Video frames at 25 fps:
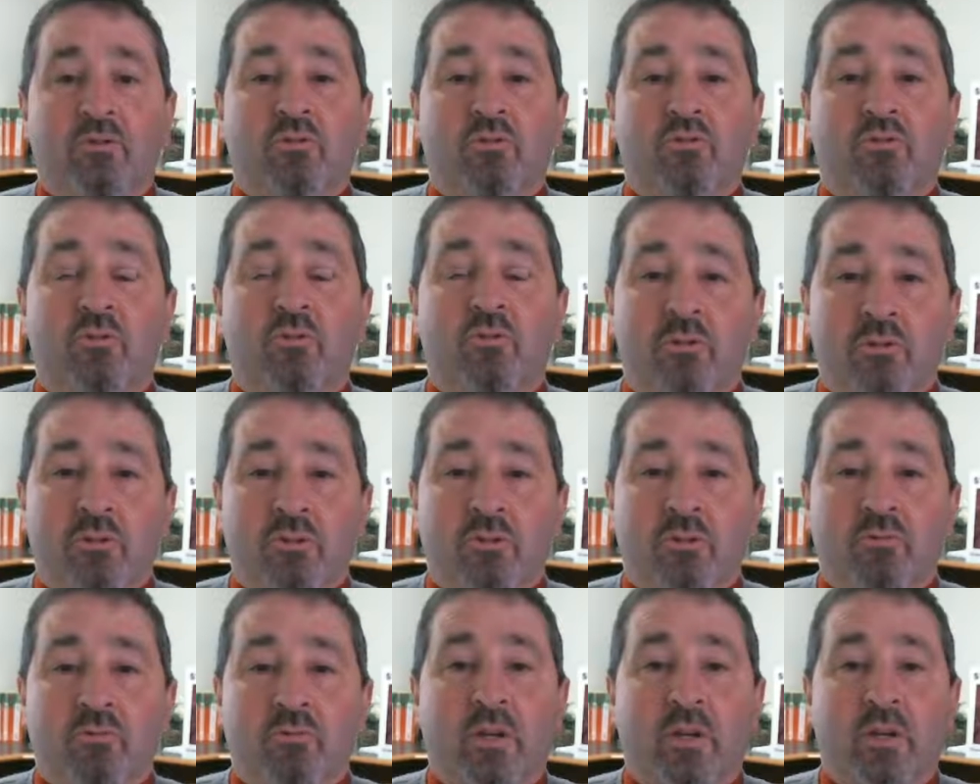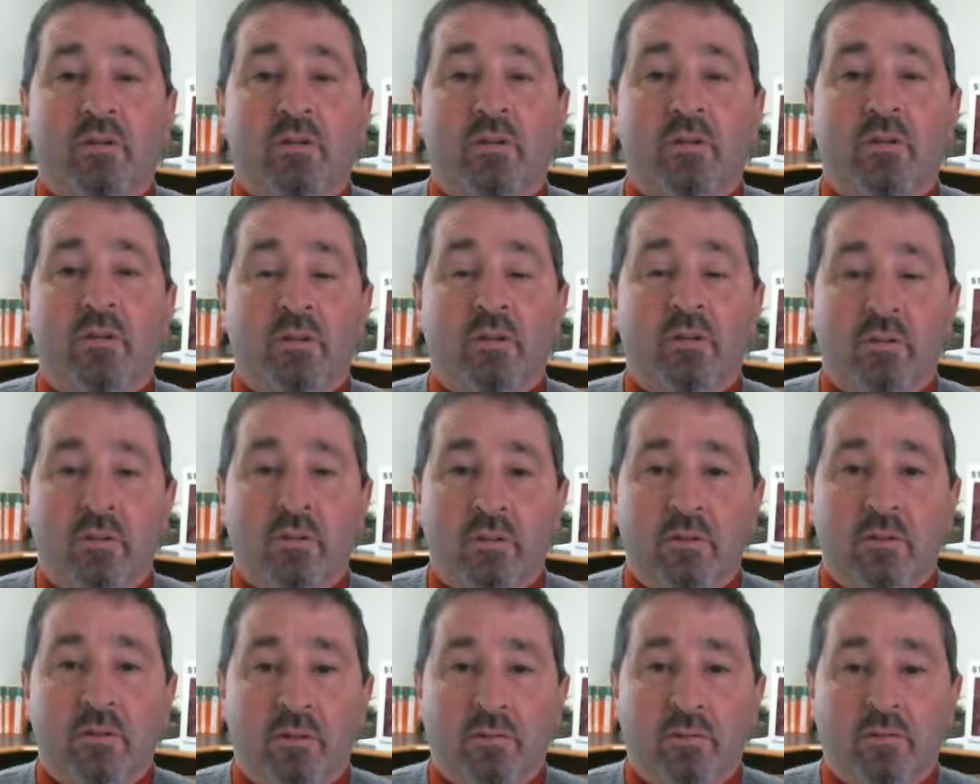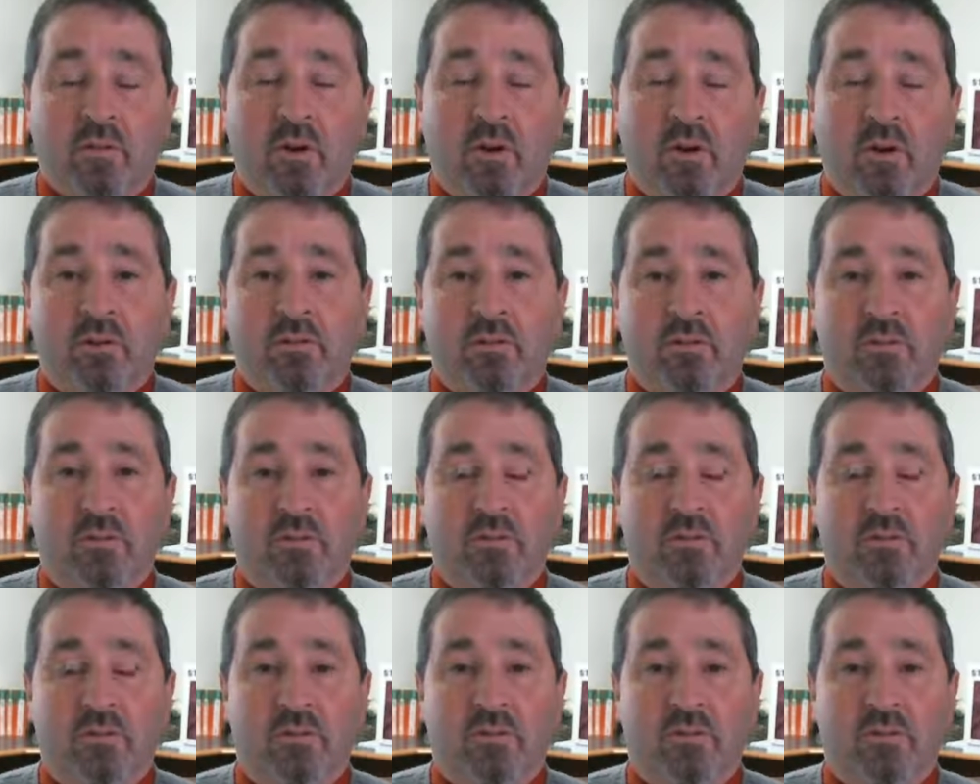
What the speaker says: to restrict drugs.